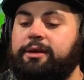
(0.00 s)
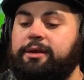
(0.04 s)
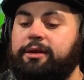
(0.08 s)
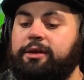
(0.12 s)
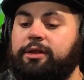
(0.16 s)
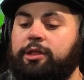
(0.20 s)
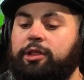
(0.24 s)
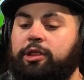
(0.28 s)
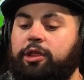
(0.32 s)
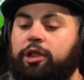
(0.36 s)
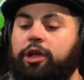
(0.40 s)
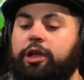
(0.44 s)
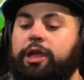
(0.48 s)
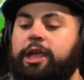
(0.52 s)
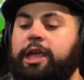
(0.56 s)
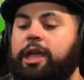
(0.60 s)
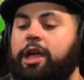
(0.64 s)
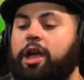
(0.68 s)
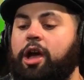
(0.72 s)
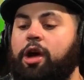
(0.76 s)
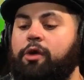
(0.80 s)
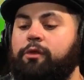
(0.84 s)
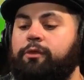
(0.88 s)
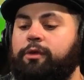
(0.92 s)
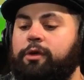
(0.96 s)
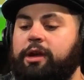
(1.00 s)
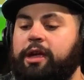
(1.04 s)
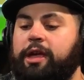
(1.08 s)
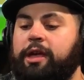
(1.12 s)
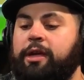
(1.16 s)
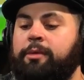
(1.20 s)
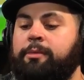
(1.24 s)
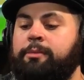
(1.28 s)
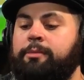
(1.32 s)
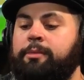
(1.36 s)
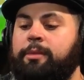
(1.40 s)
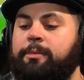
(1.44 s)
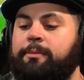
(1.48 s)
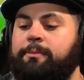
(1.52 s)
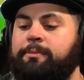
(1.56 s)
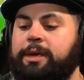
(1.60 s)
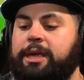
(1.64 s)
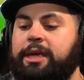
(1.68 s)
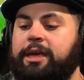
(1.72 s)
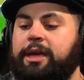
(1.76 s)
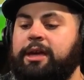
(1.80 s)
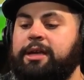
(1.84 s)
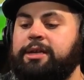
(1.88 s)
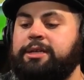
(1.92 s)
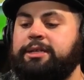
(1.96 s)
looking over him
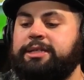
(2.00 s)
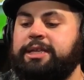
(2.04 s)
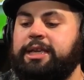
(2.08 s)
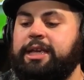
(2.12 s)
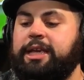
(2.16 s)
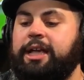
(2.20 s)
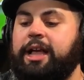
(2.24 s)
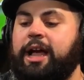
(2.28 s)
because he